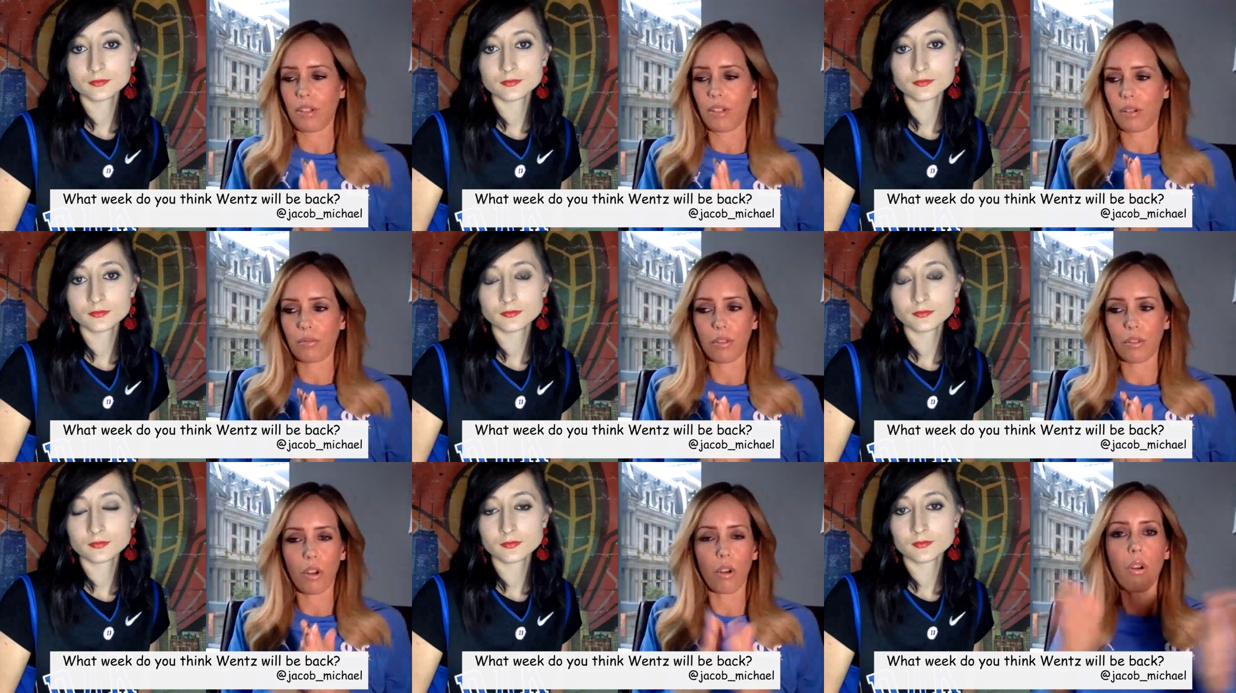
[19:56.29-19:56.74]
Speaker 1: you
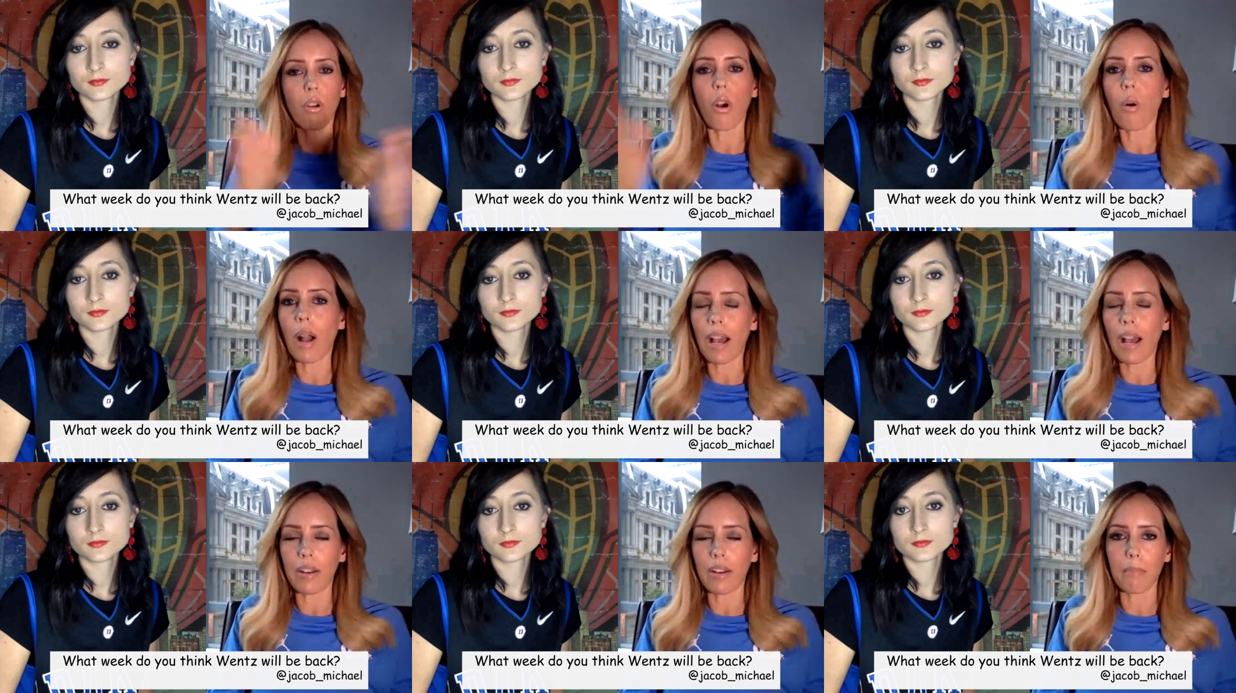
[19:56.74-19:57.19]
know don't
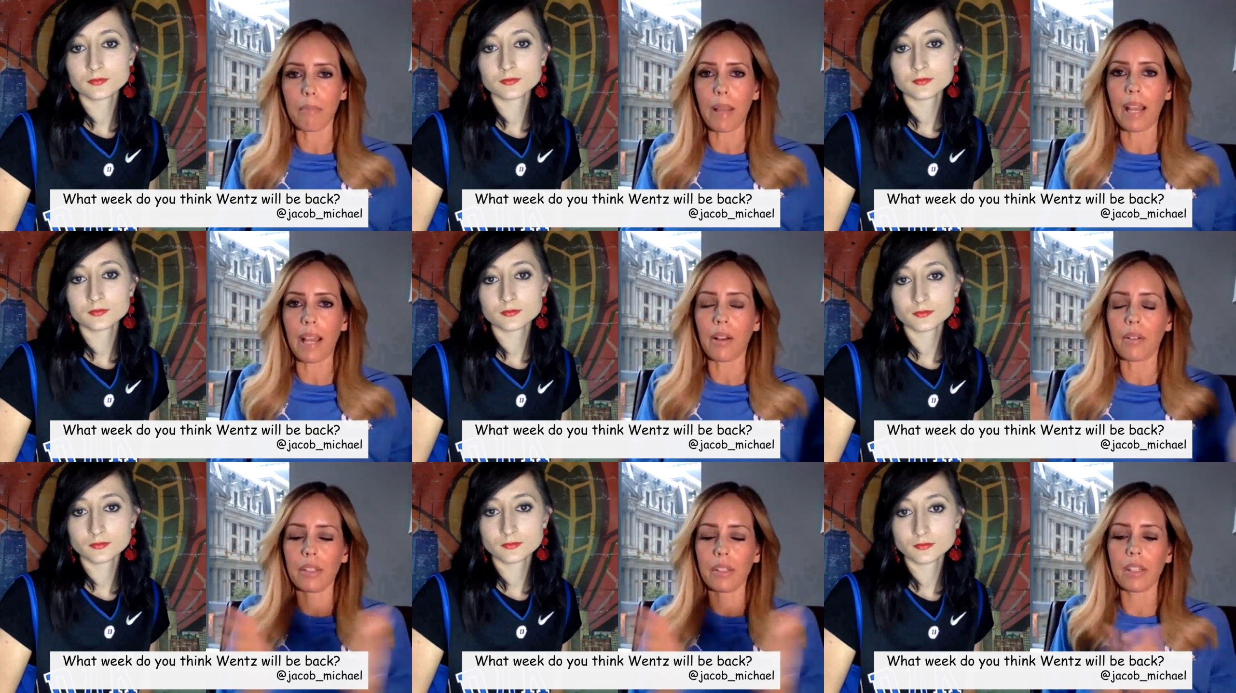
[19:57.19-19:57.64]
go out of
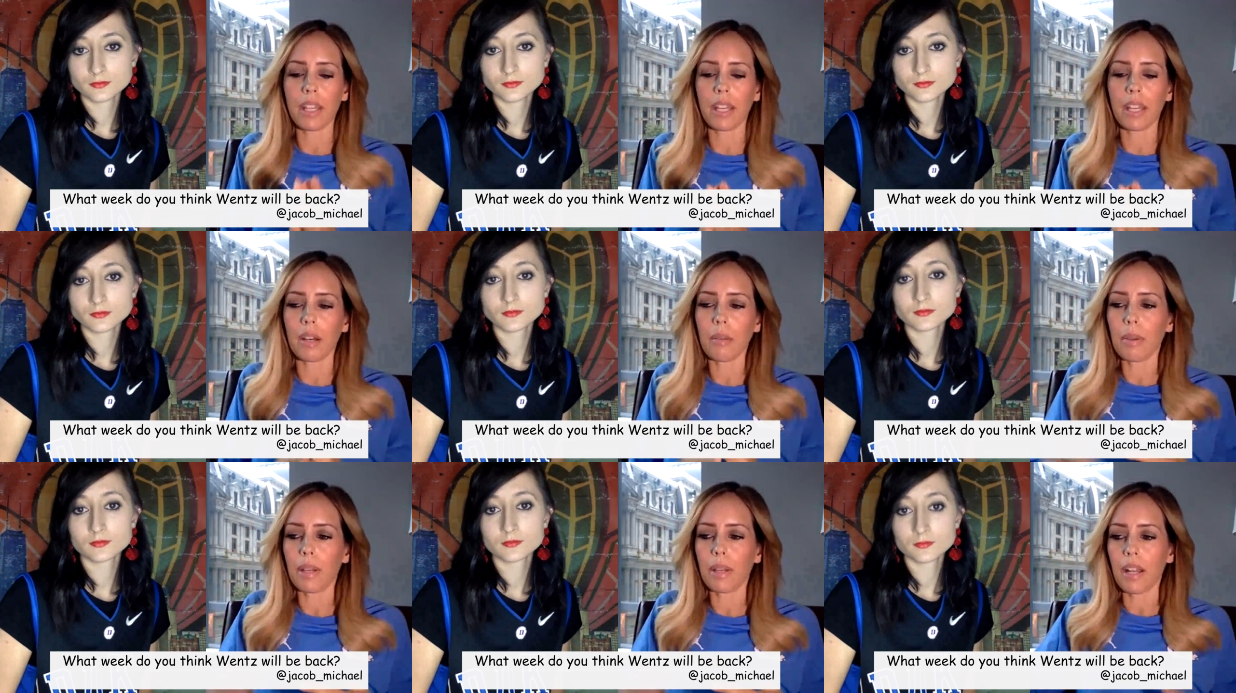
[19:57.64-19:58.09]
bounds
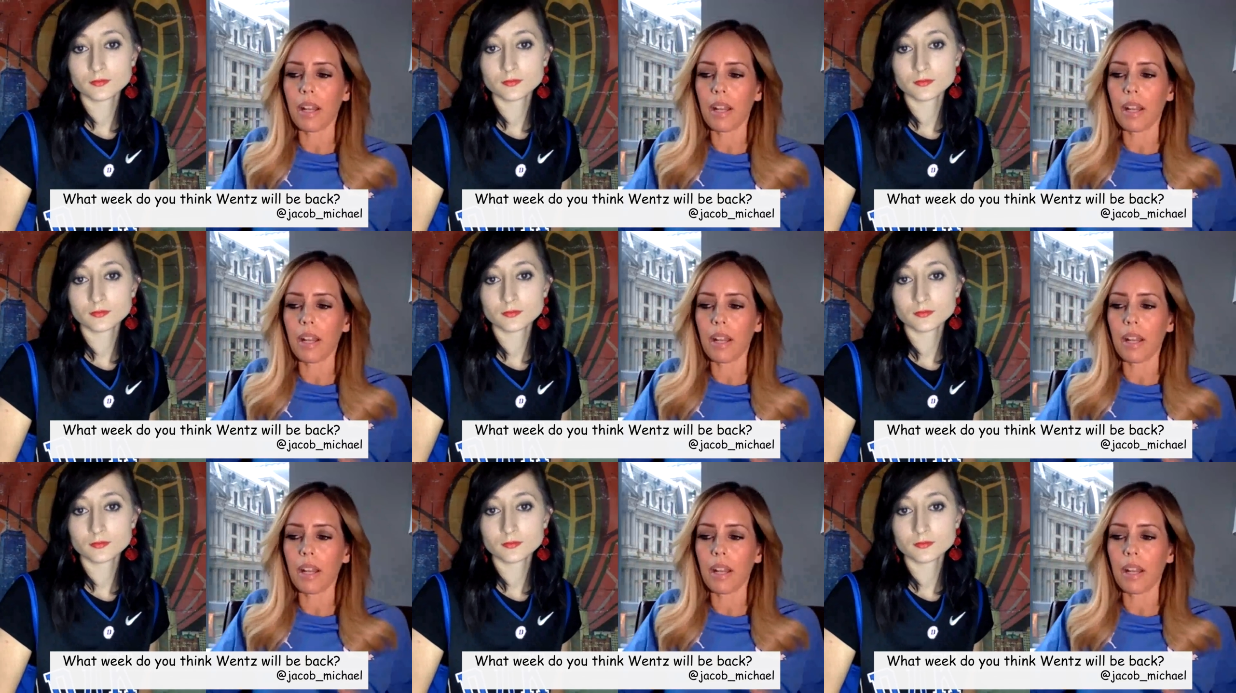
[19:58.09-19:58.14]
there.